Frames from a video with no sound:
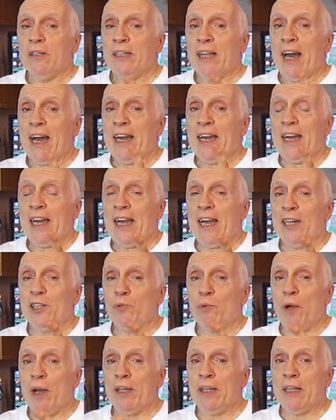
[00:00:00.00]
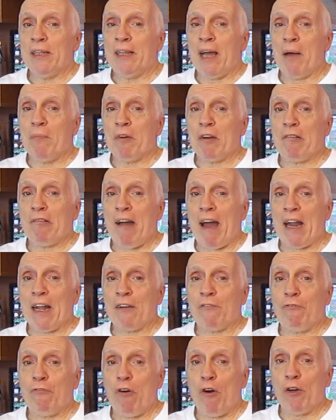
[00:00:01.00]
Now here's where the
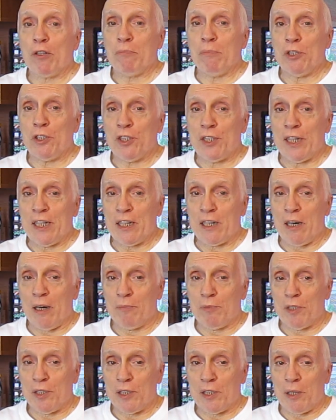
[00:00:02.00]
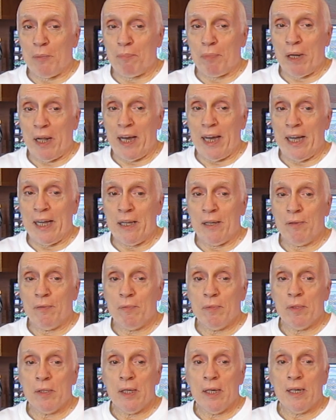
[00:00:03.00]
Democratic fraud machine comes into play.
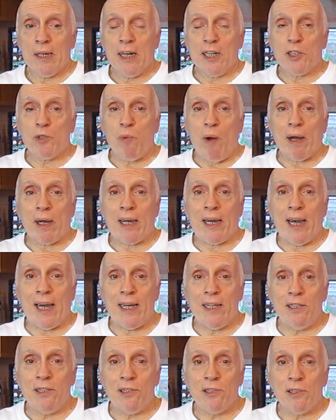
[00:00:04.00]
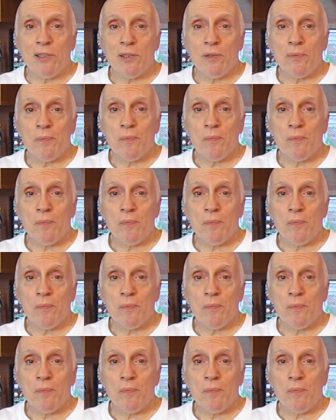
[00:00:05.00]
Guess what, kids?